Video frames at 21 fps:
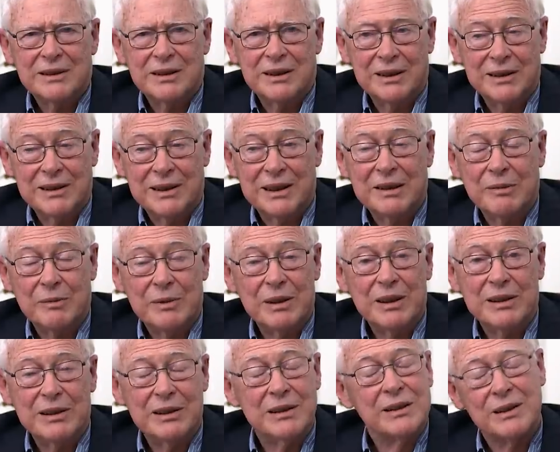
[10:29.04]
I think we
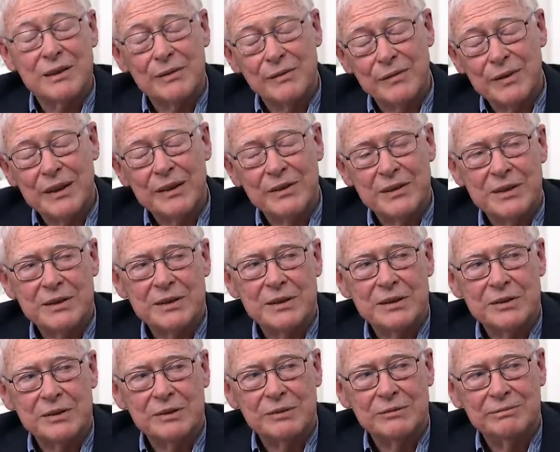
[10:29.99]
need to confront this
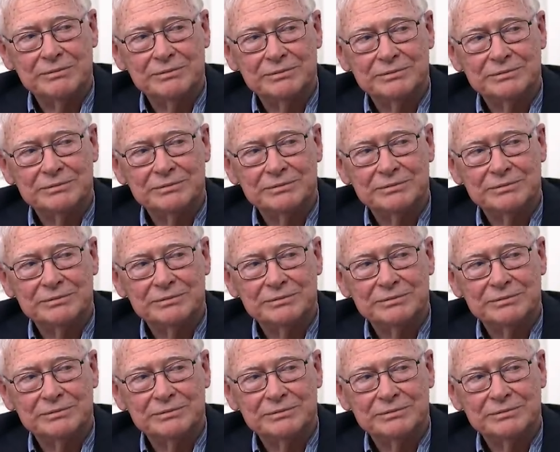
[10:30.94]
issue.